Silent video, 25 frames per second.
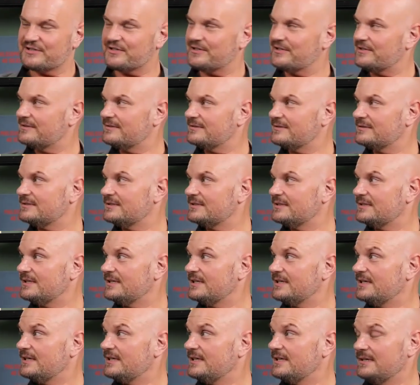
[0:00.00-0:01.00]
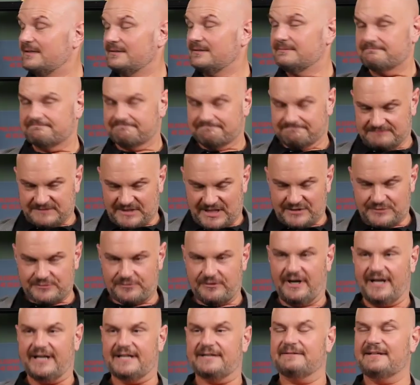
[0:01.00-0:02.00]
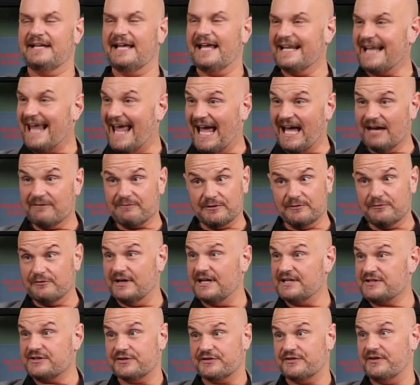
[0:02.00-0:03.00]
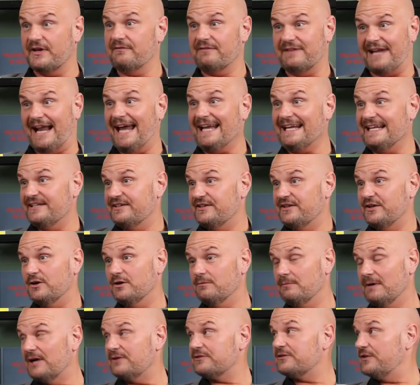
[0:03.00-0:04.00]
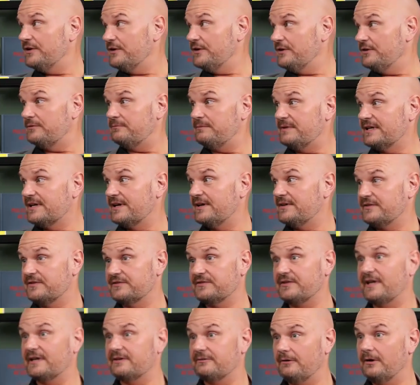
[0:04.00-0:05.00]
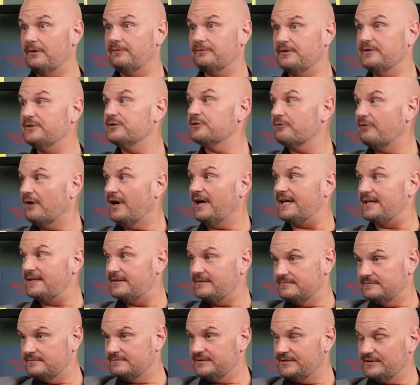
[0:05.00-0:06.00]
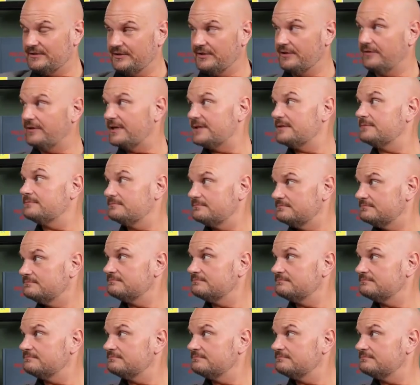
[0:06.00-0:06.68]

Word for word: trying to balance their own pressures, their own right, and half of which is stuff that I need to know about too, because right. it's like, well, you're right, you do it.